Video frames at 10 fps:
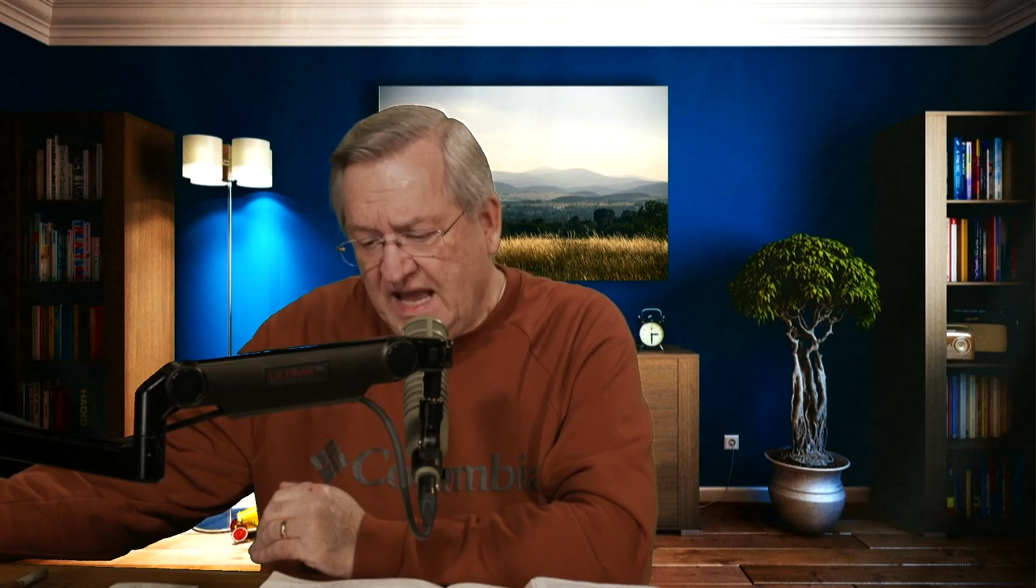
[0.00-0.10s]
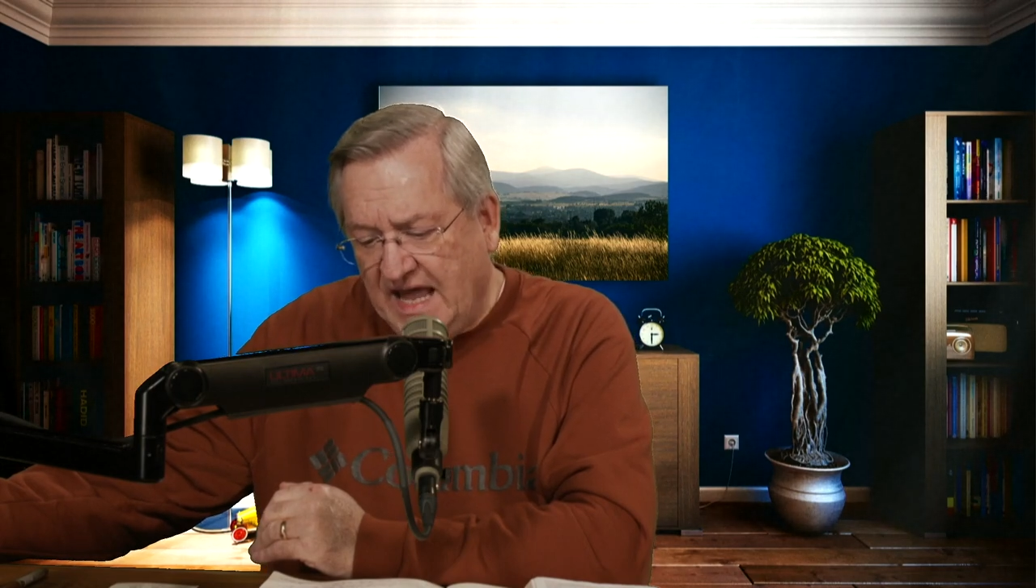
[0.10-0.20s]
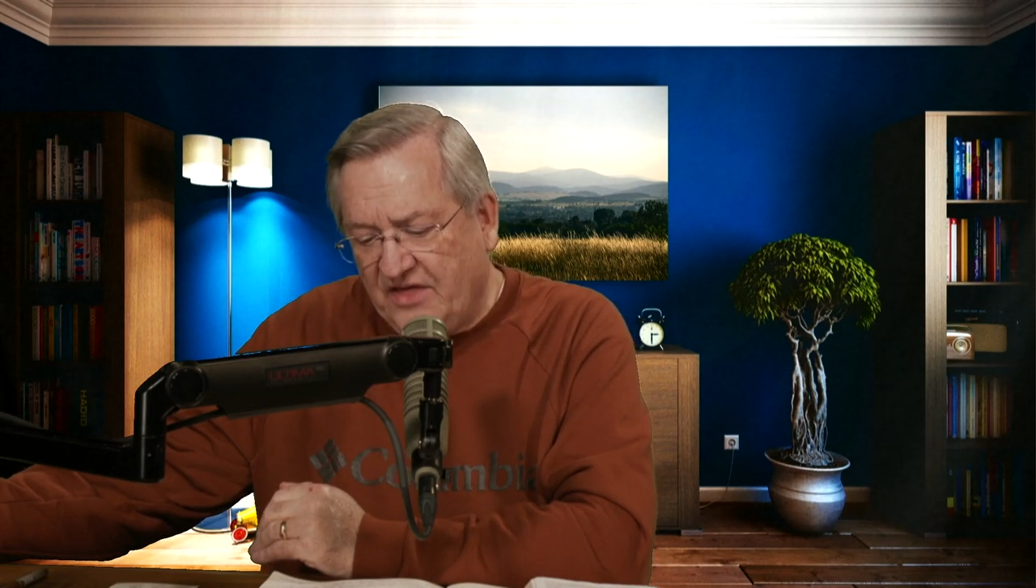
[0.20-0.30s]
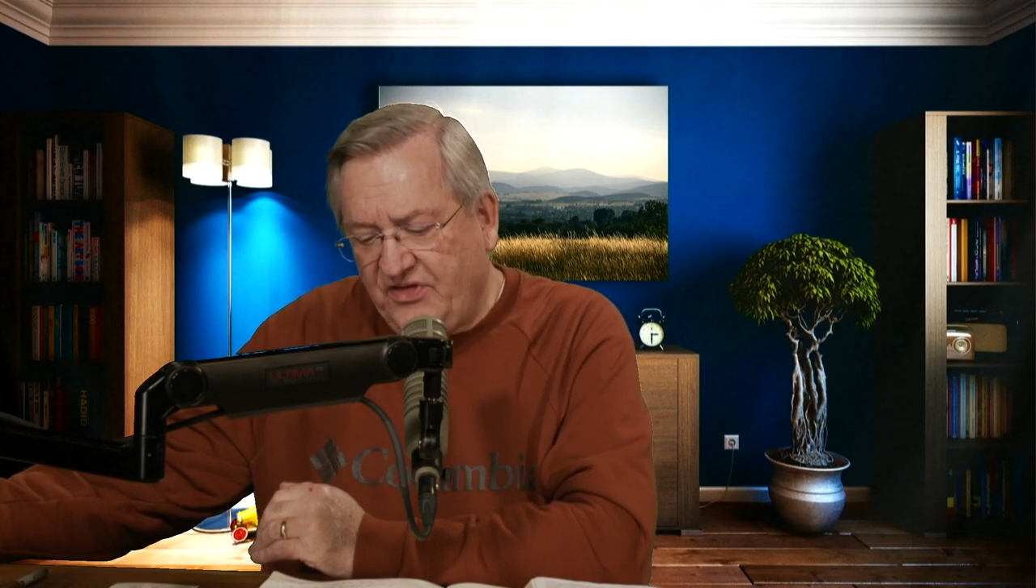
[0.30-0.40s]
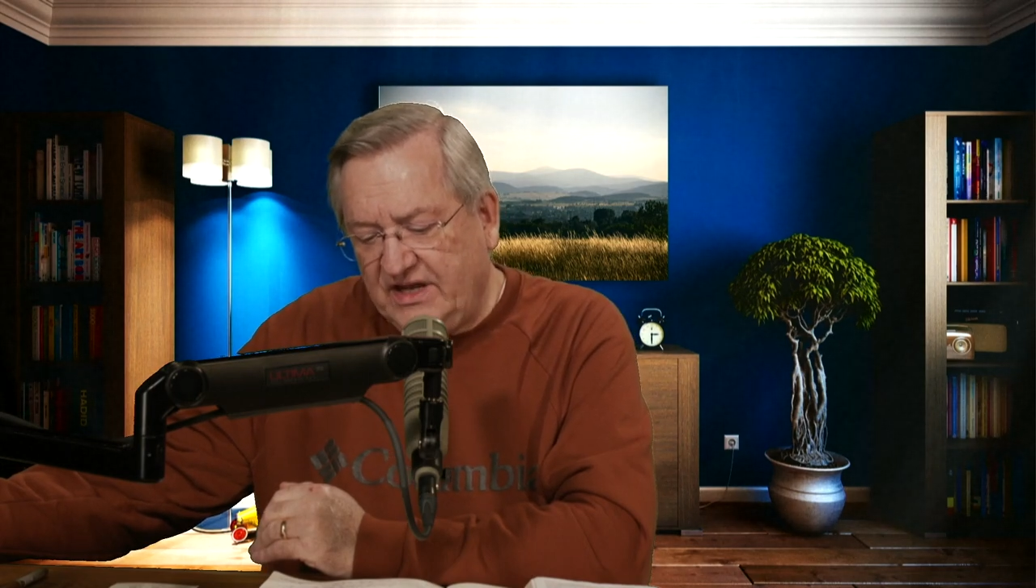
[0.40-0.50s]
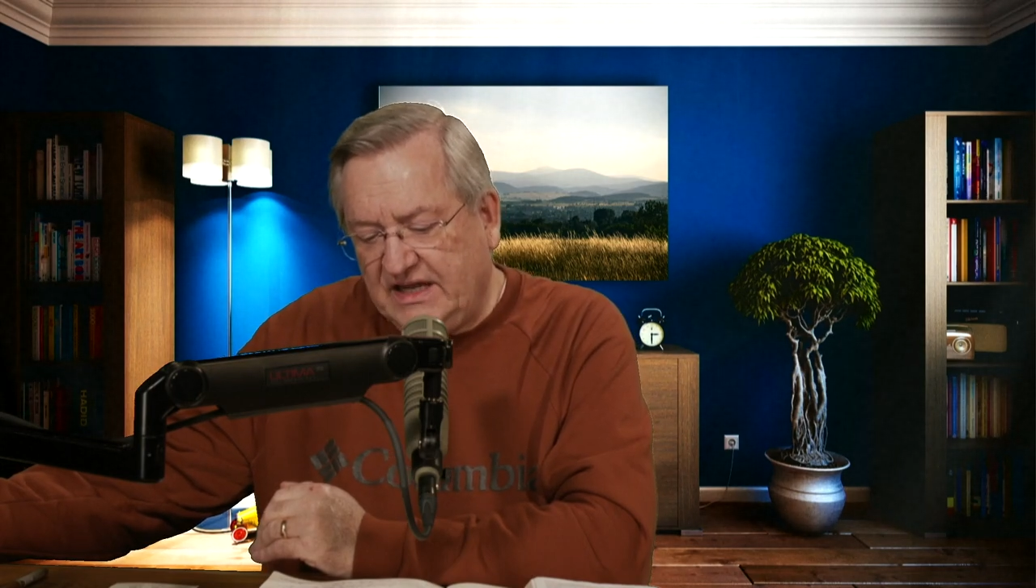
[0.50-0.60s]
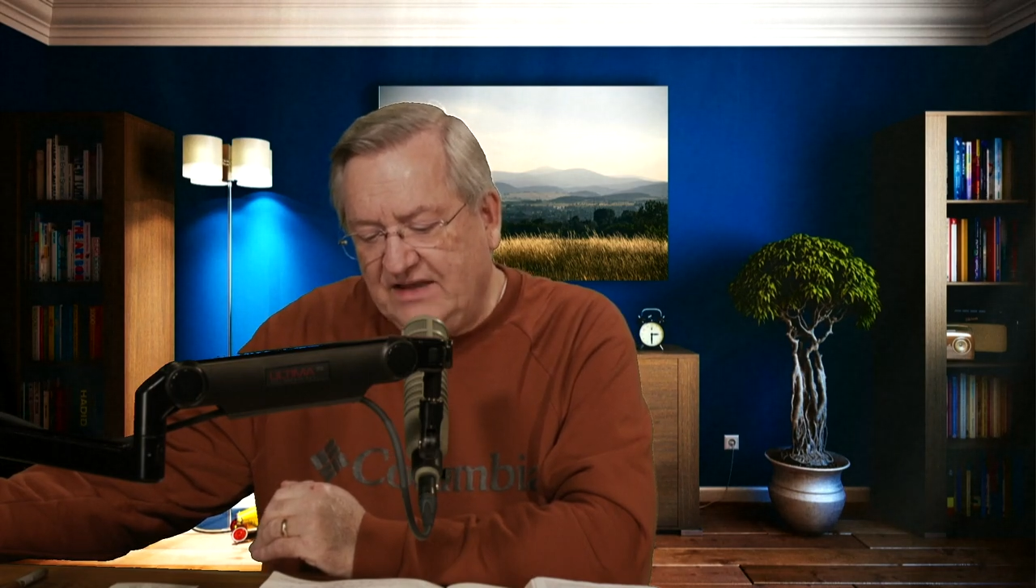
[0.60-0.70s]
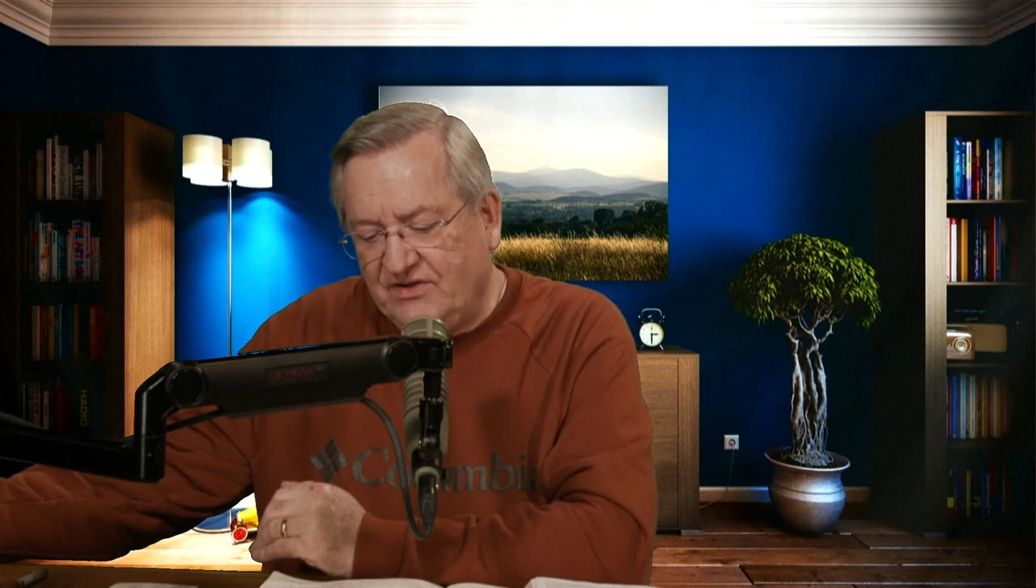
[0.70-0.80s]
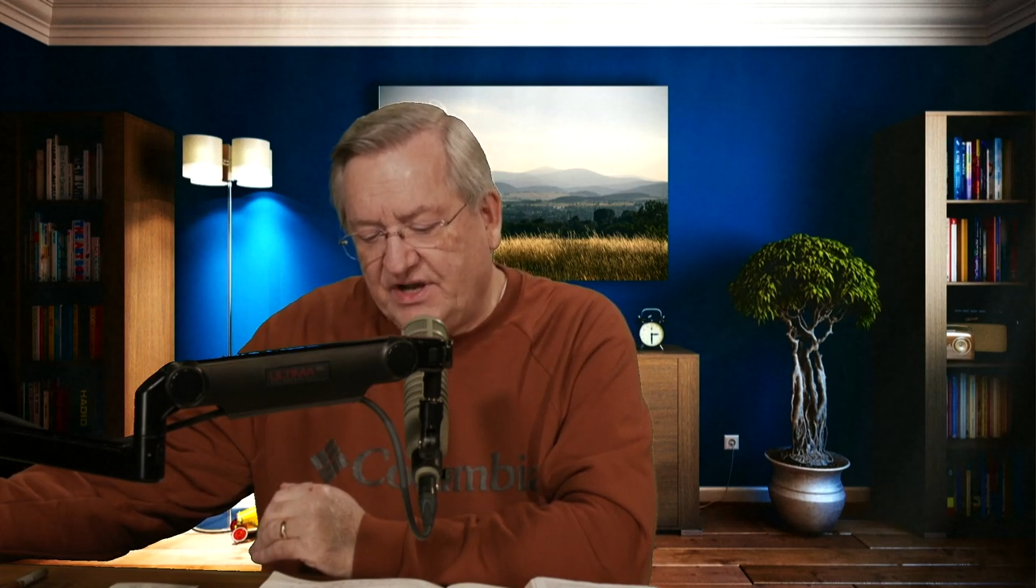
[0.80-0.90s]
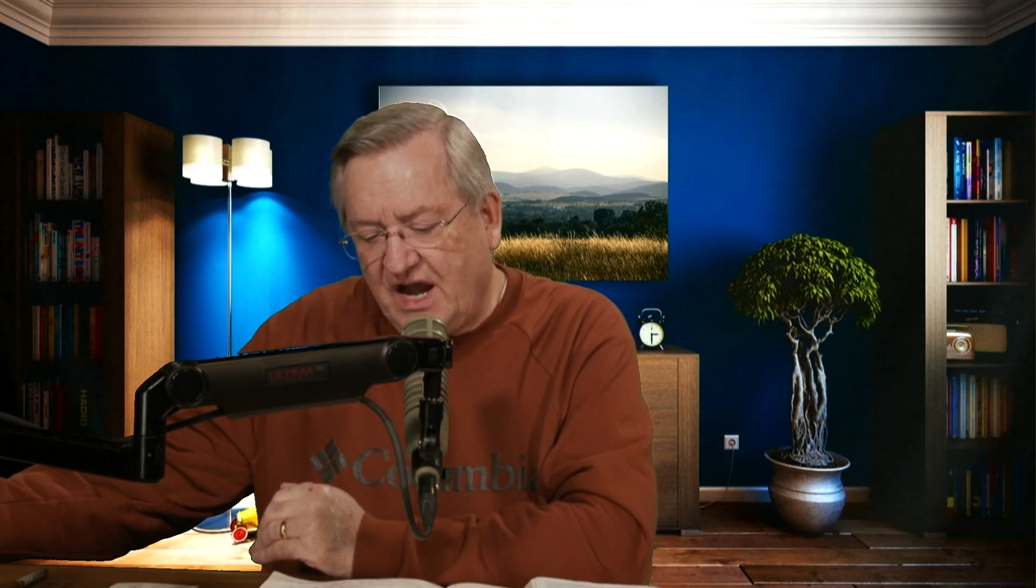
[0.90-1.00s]
And I think
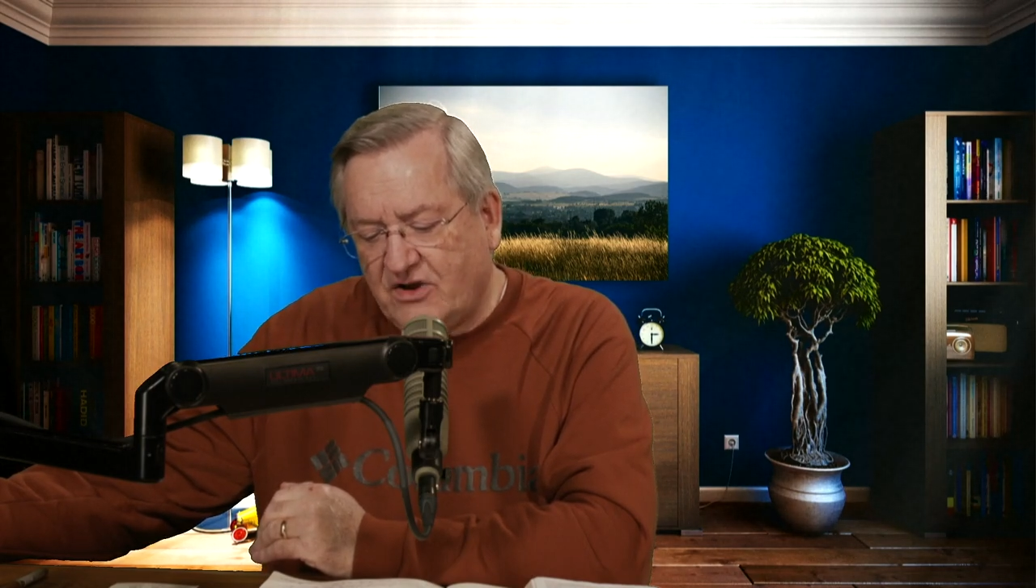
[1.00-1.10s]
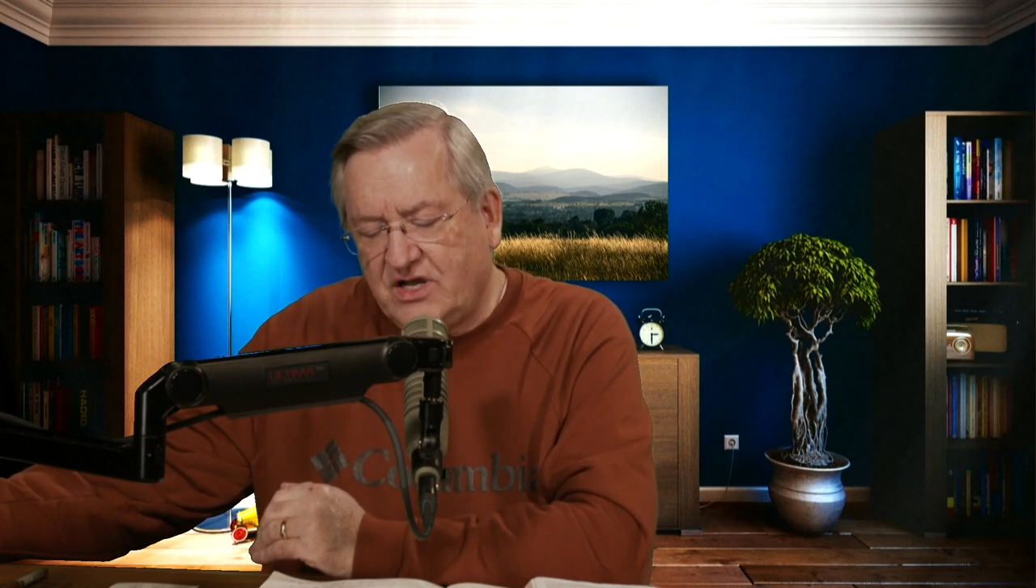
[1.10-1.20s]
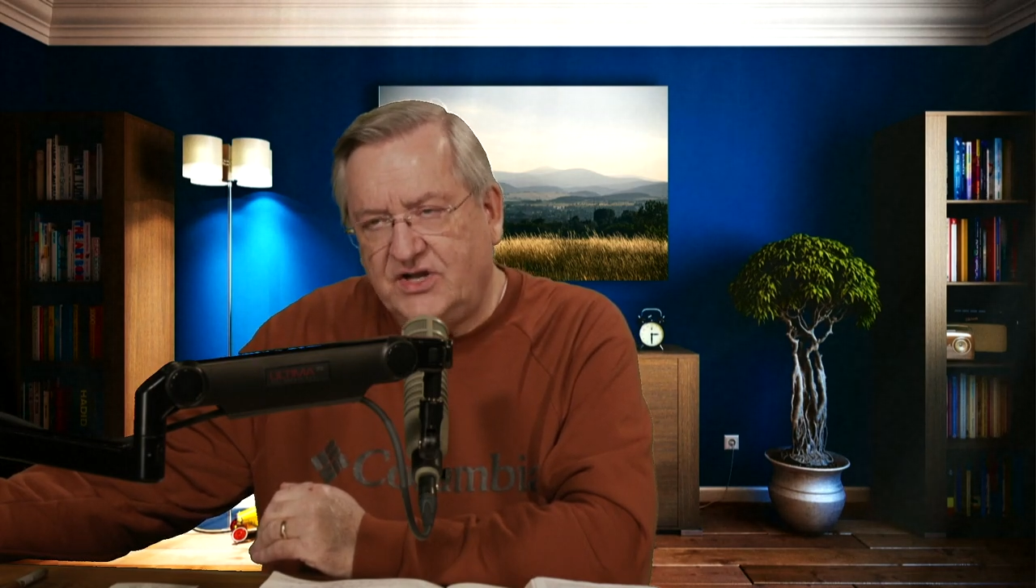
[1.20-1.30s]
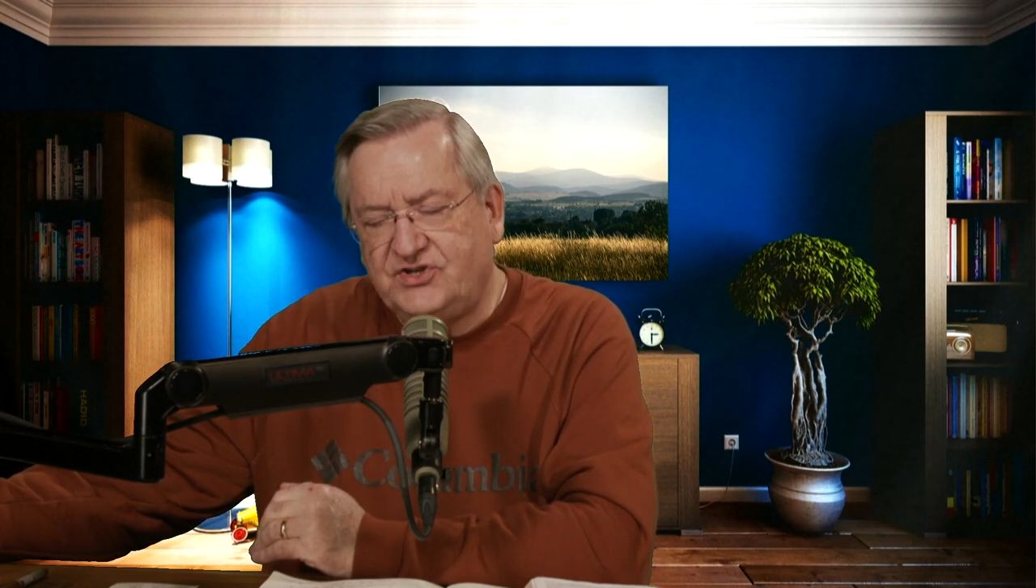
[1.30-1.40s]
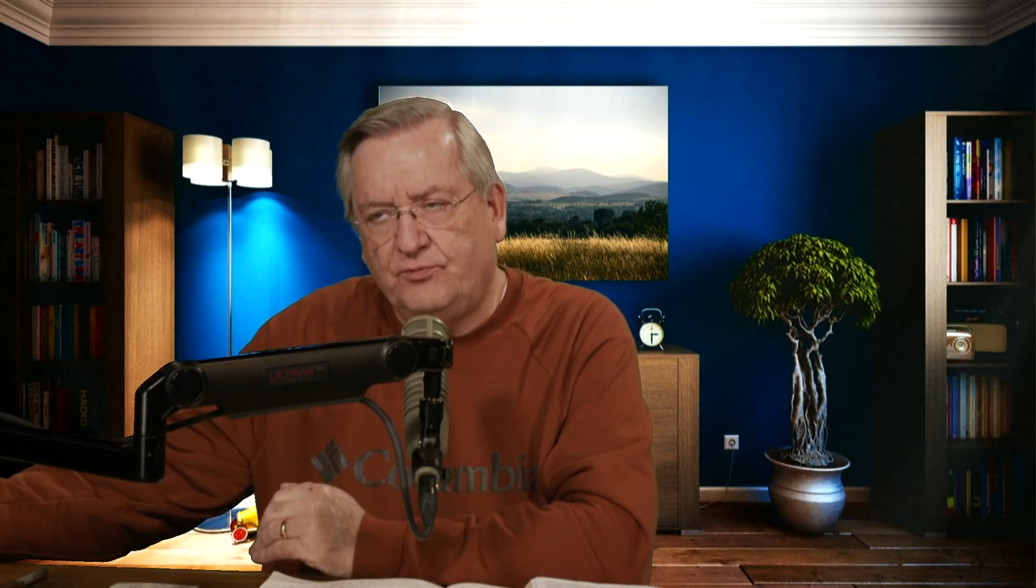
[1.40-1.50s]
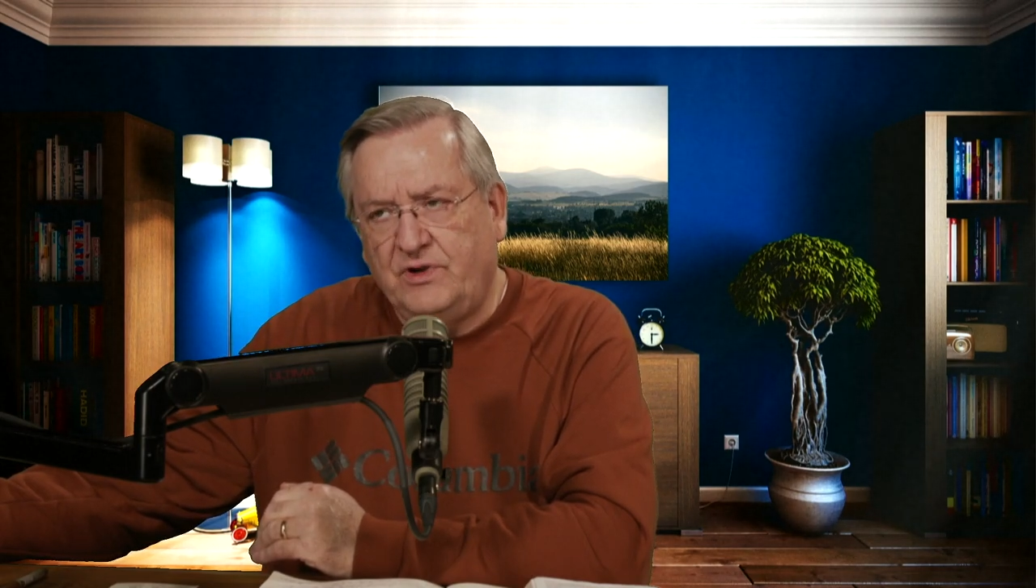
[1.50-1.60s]
even in our country,